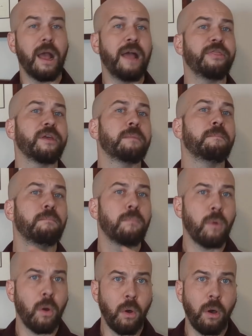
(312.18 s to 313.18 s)
And
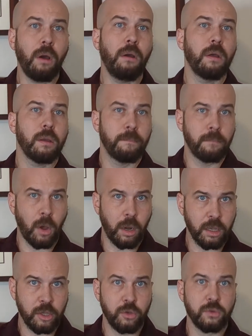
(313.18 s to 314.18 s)
then more
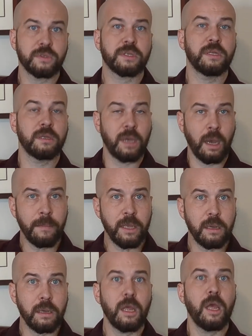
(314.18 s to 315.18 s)
molecules can come
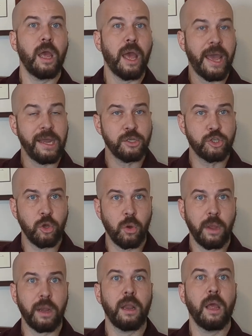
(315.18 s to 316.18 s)
in and
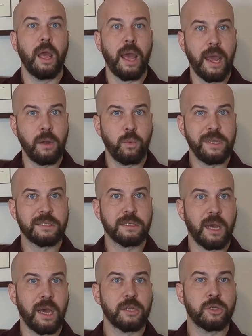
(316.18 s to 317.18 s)
join, and we
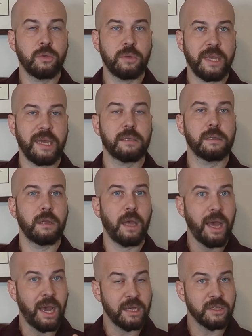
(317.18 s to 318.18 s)
start to get
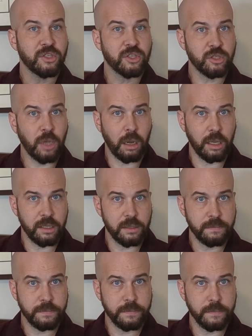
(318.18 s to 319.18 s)
our solid.
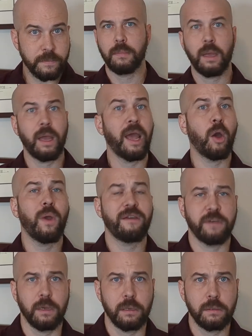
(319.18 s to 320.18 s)

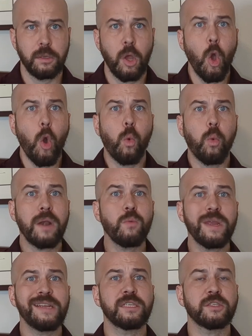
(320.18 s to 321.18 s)
However, when
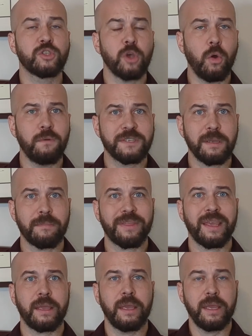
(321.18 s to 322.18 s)
we dissolve
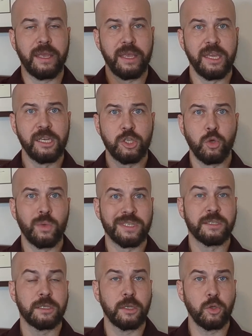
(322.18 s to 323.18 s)
something into a
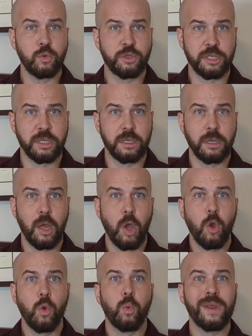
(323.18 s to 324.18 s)
solution,
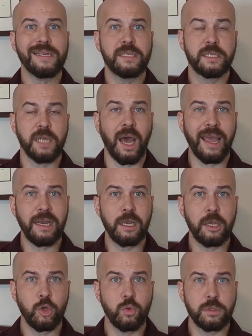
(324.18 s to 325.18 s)
we
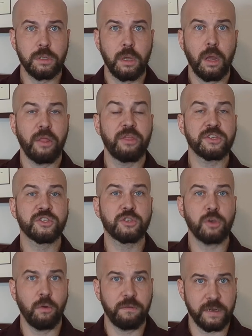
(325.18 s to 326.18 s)
dilute the
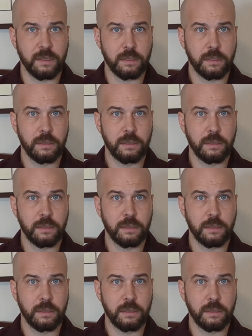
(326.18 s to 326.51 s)
solvent.